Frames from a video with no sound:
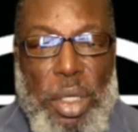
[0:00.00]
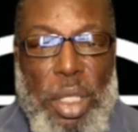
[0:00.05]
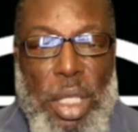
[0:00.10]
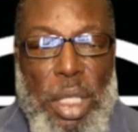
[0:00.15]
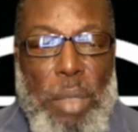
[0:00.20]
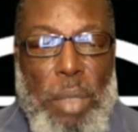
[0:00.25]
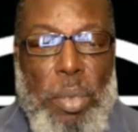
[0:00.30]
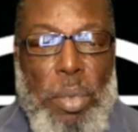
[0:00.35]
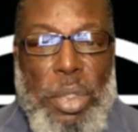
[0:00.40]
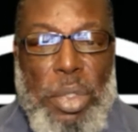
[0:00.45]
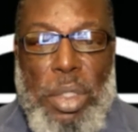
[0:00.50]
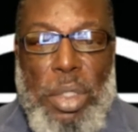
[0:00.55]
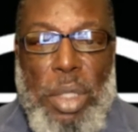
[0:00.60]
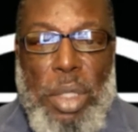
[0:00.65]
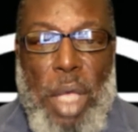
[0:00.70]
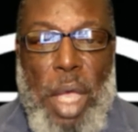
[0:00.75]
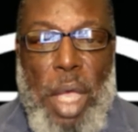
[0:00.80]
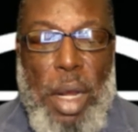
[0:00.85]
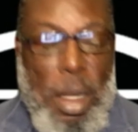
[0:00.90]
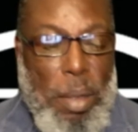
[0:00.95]
He was
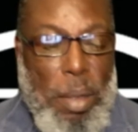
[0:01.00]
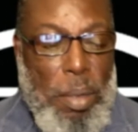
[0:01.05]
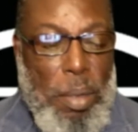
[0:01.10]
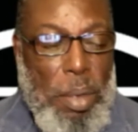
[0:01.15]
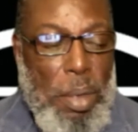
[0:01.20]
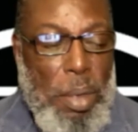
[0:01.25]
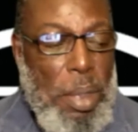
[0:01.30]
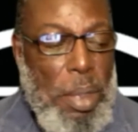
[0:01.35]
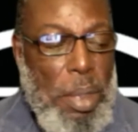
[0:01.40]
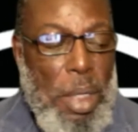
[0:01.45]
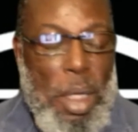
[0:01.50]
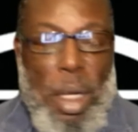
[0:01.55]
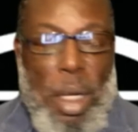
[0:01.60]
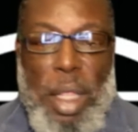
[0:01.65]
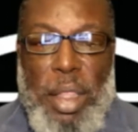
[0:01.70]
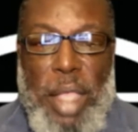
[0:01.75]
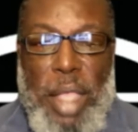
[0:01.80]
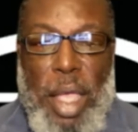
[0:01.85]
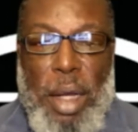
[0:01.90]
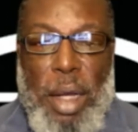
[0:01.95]
not gonna
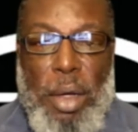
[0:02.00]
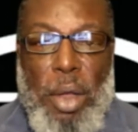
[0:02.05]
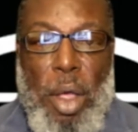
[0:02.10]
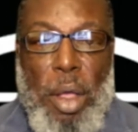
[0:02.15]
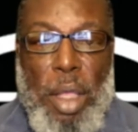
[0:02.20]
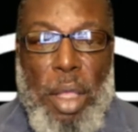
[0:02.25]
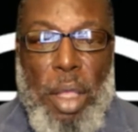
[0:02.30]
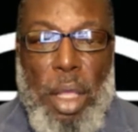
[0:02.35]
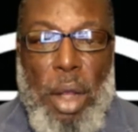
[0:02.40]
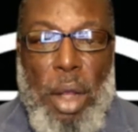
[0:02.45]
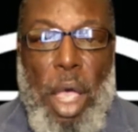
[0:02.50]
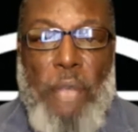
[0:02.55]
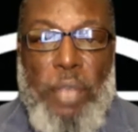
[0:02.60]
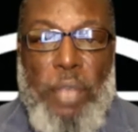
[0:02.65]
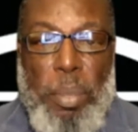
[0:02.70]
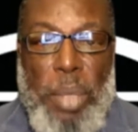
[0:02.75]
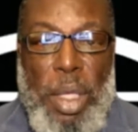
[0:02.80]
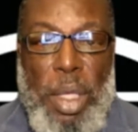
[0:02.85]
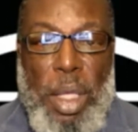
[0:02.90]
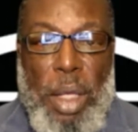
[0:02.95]
let that dog get off of
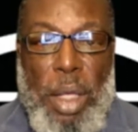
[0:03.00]
me.